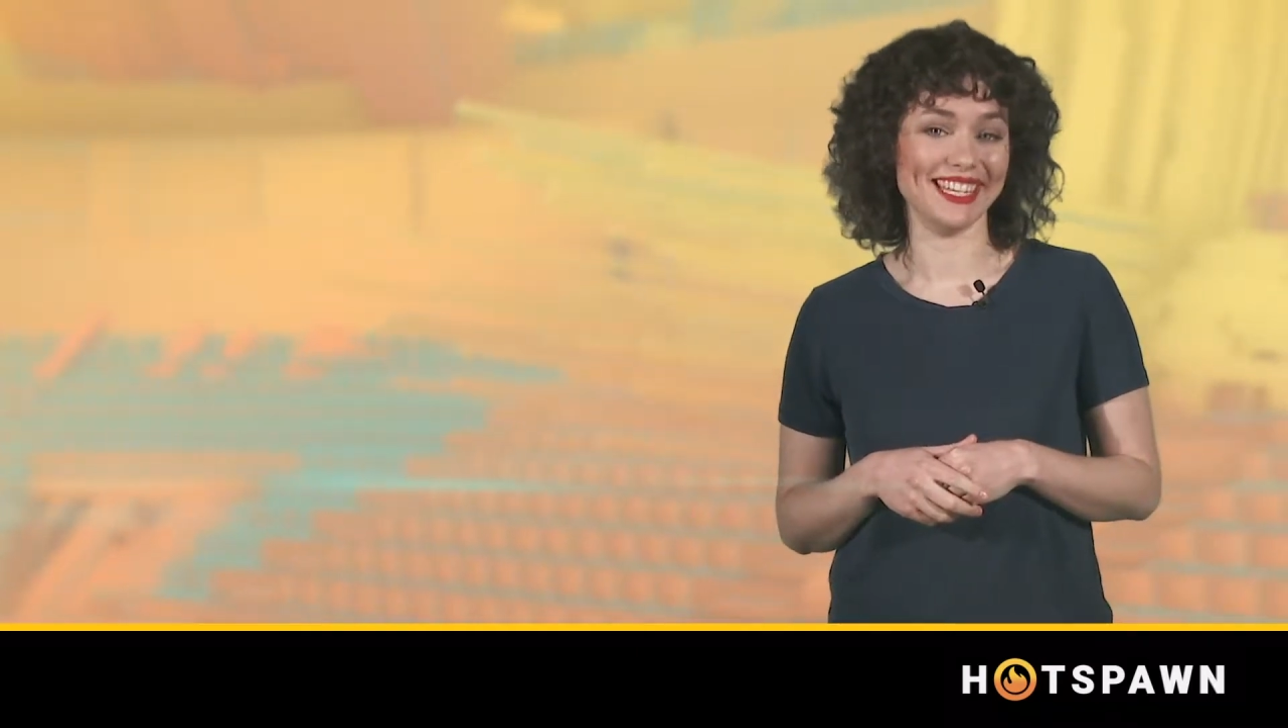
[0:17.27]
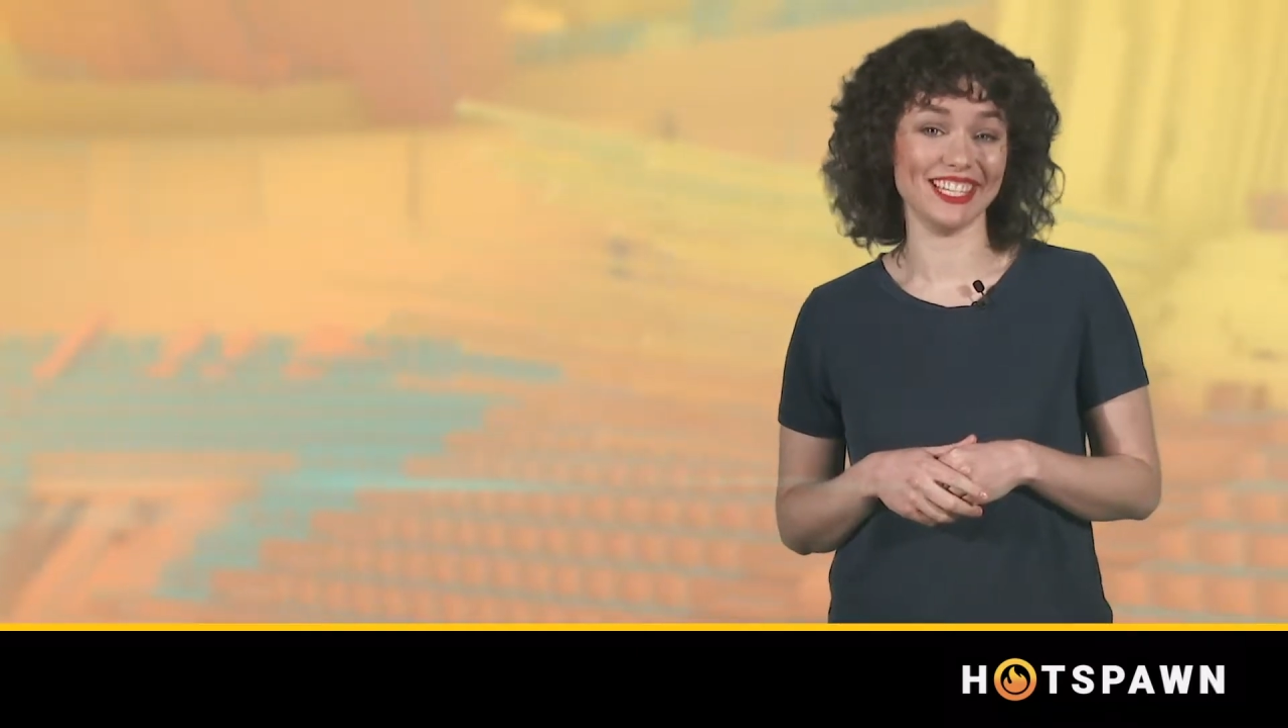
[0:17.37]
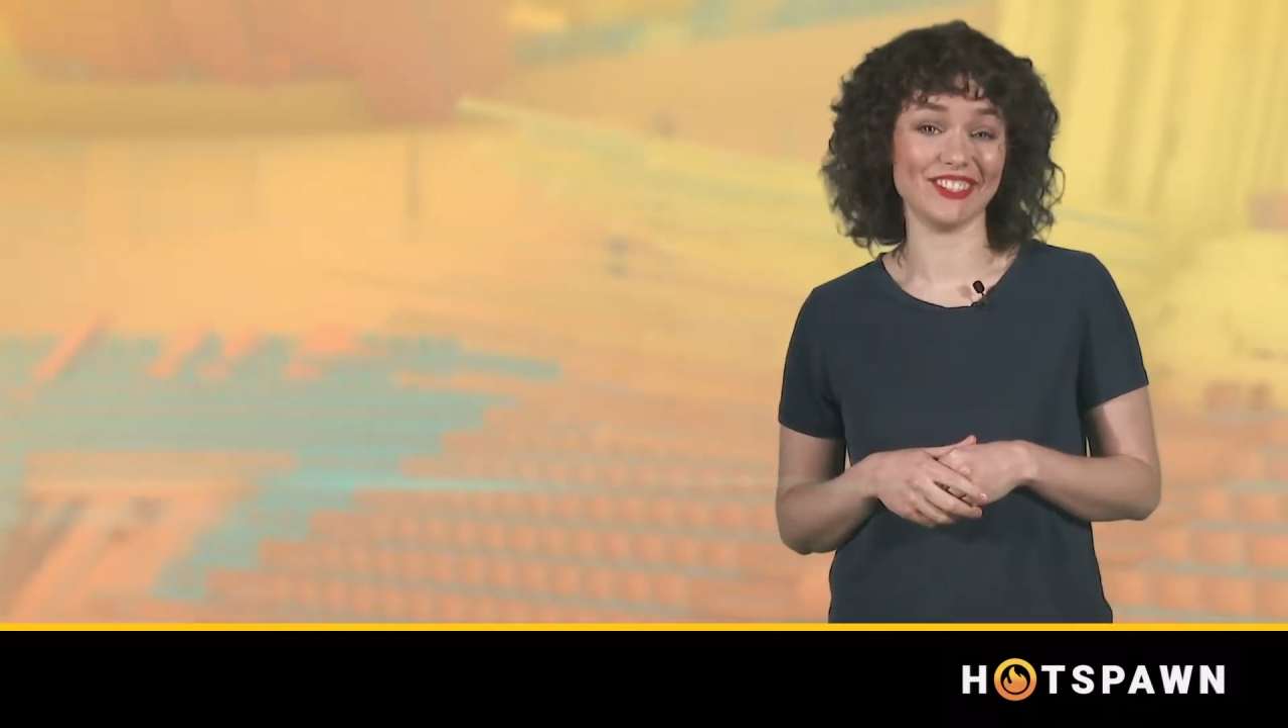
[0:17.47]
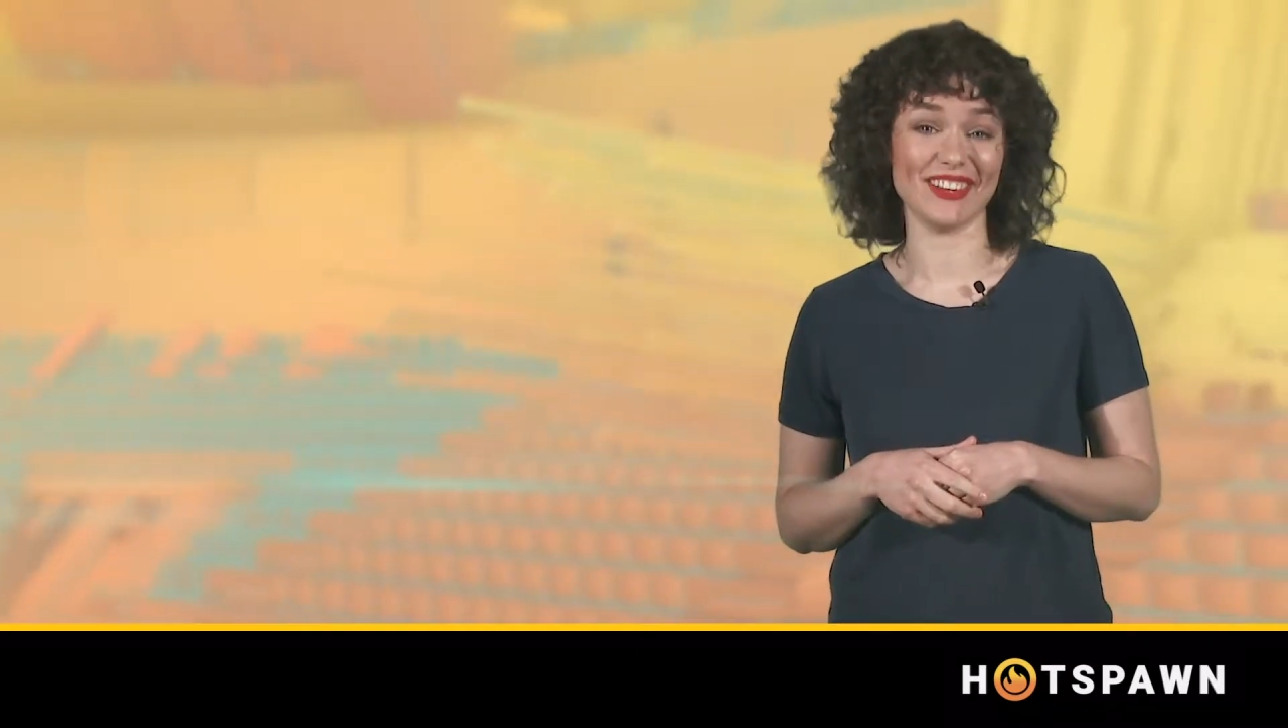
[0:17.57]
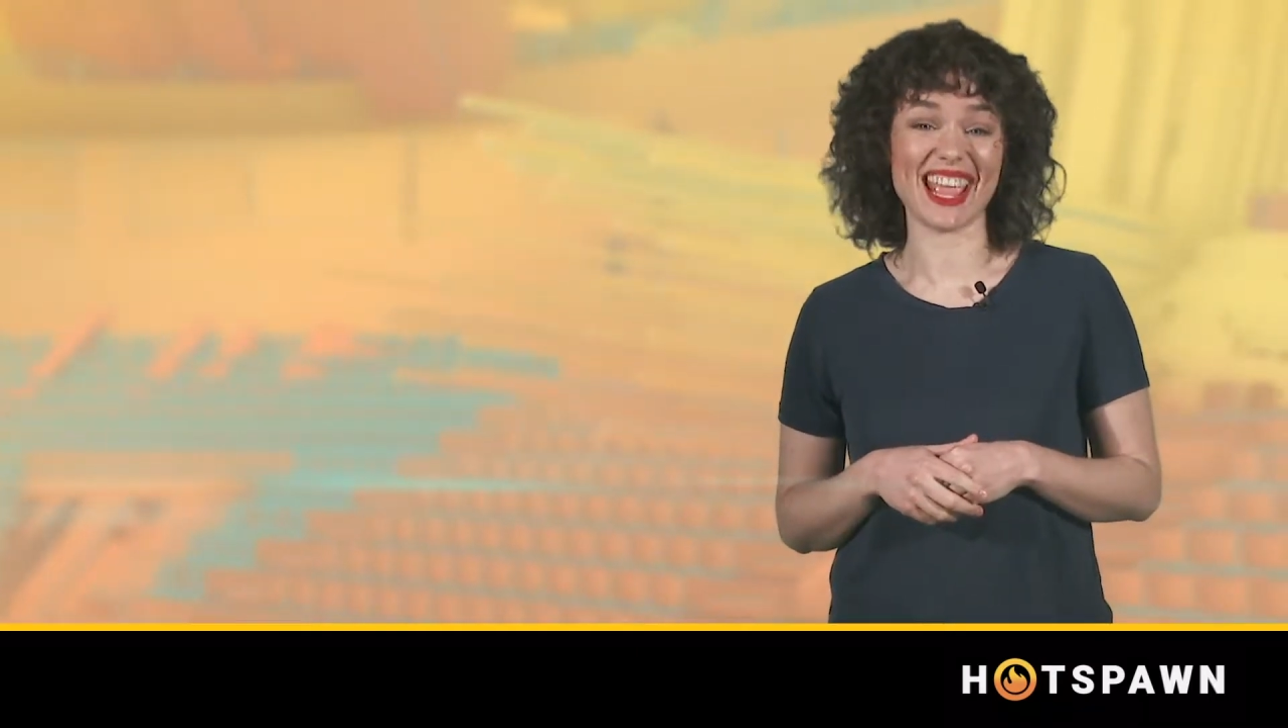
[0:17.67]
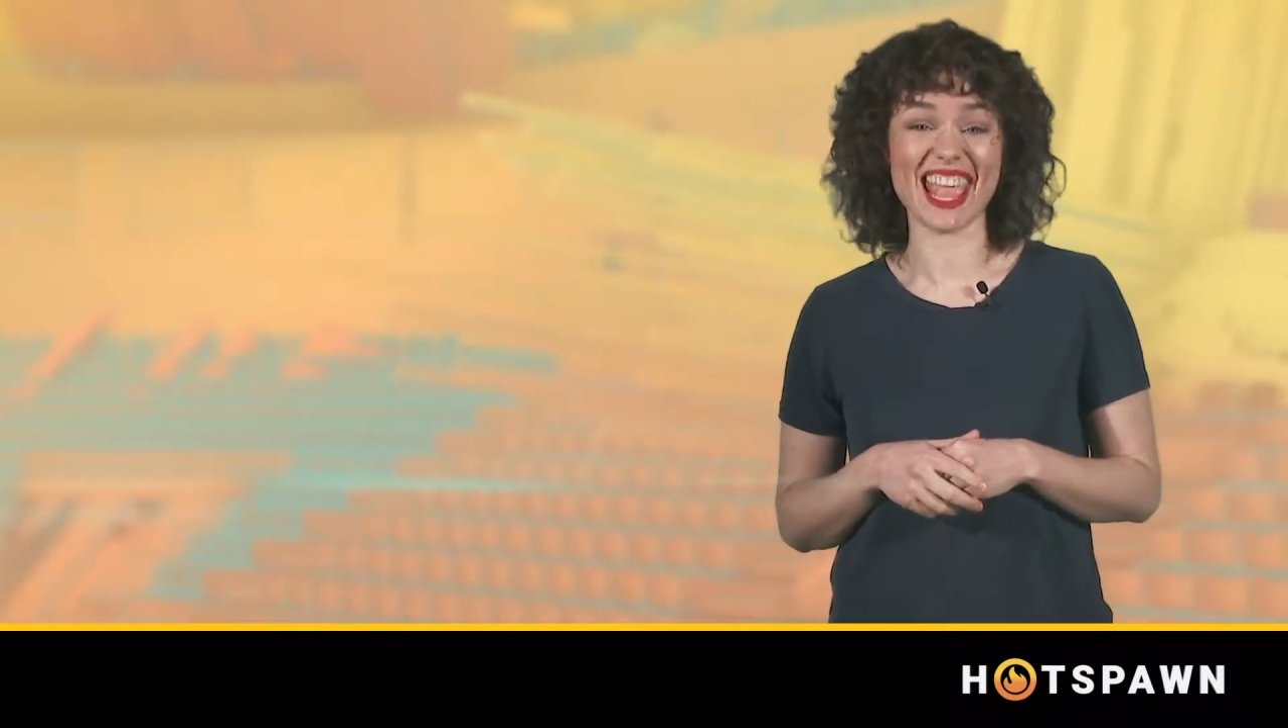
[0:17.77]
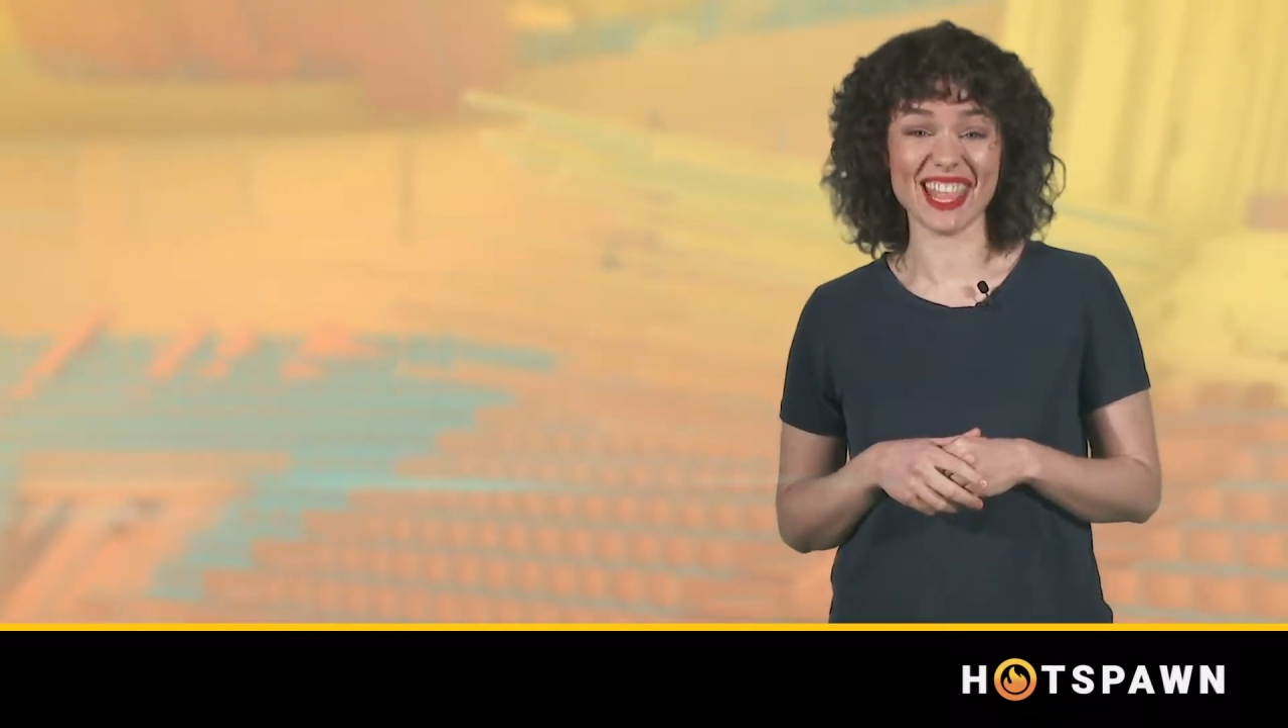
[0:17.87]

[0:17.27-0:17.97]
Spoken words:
industry